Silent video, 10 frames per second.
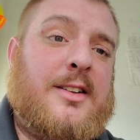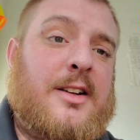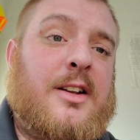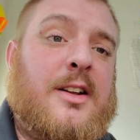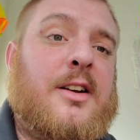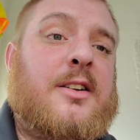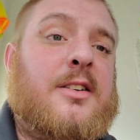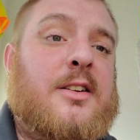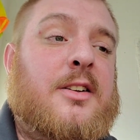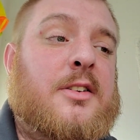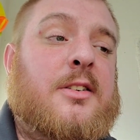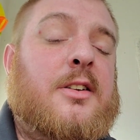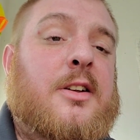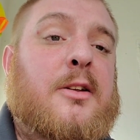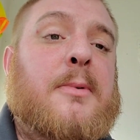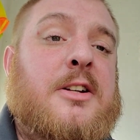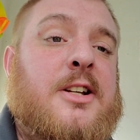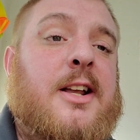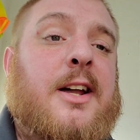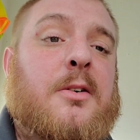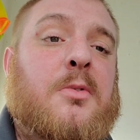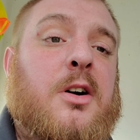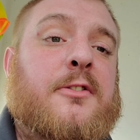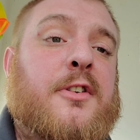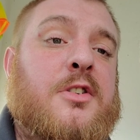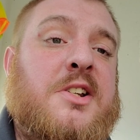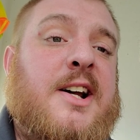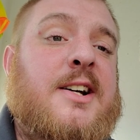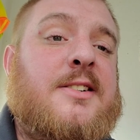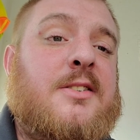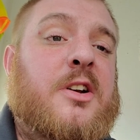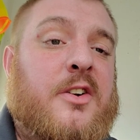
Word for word: Yeah. Can you imagine getting hit and run from those guys where